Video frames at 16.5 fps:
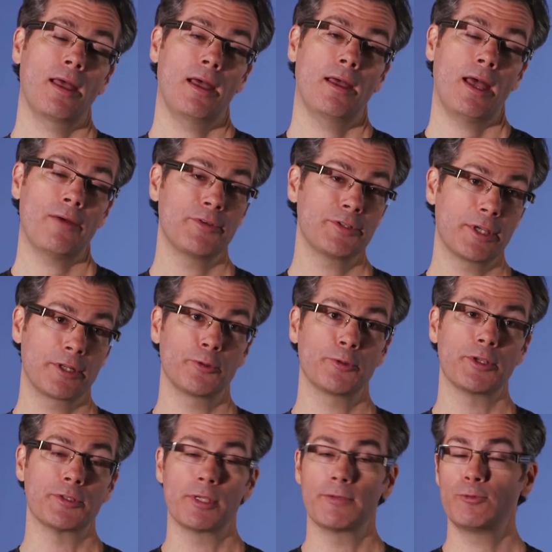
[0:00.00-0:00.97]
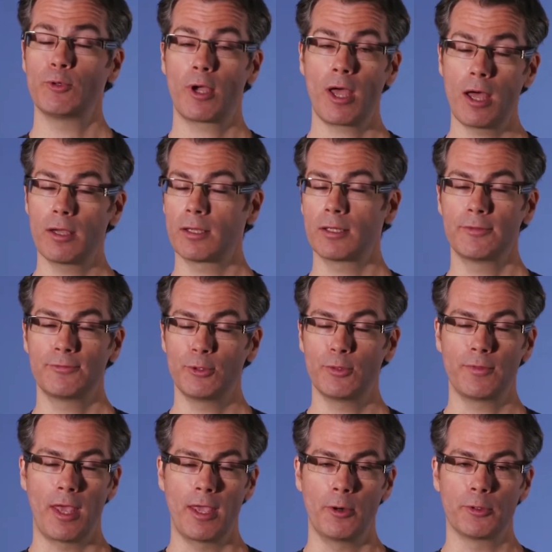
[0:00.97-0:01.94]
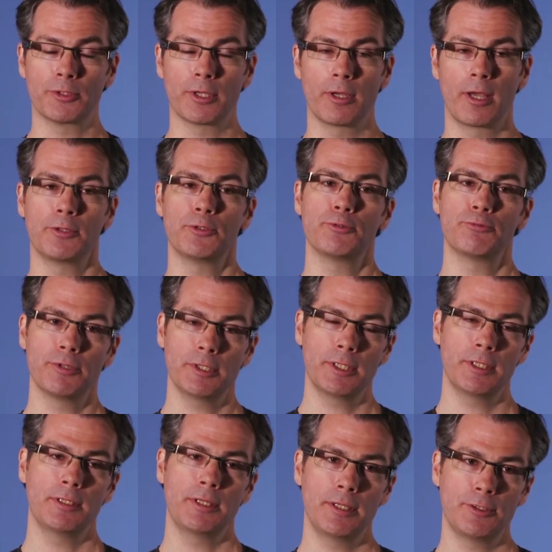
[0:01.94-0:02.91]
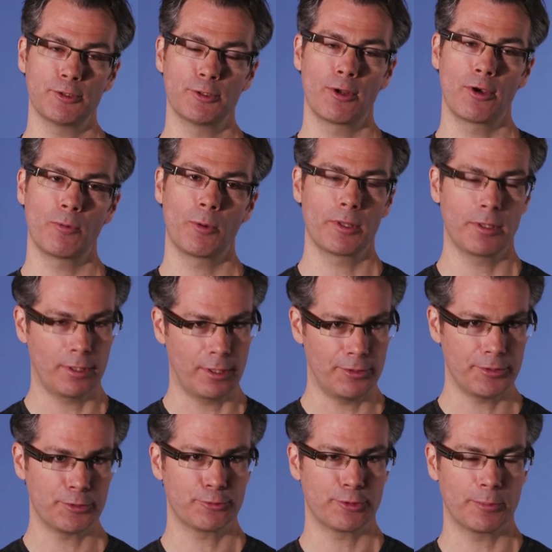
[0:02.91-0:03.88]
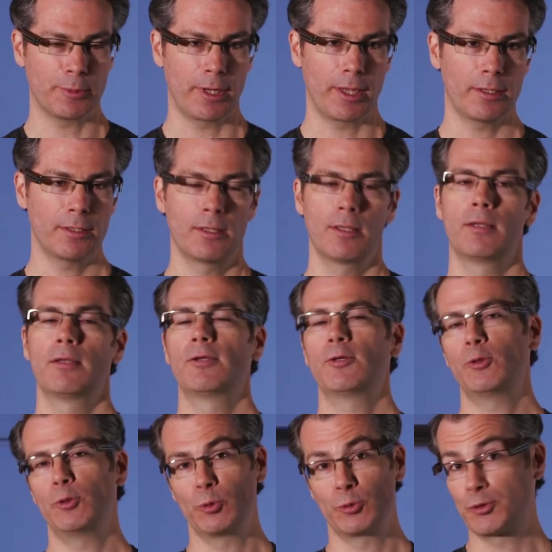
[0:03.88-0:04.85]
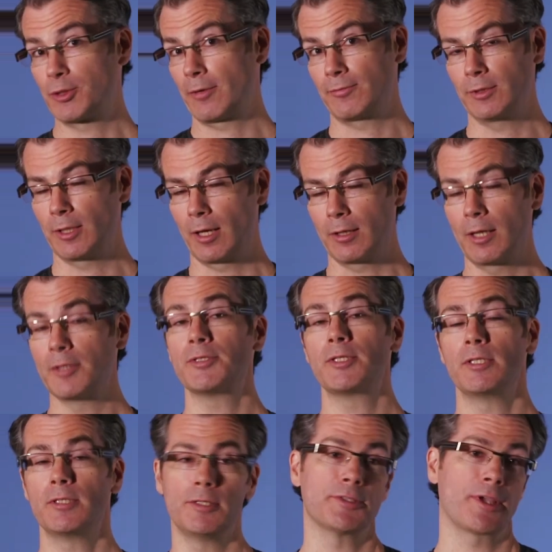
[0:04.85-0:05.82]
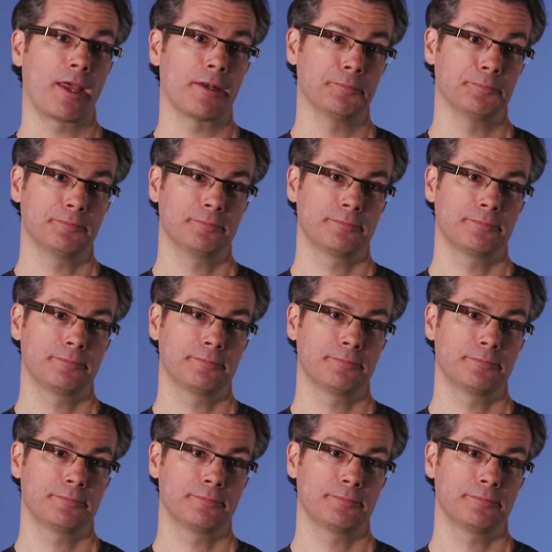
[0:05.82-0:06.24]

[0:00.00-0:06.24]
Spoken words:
Having said all this, if you can't get a view of the aorta and you really need to know whether there is a AAA, you'll just have to get a CT scan.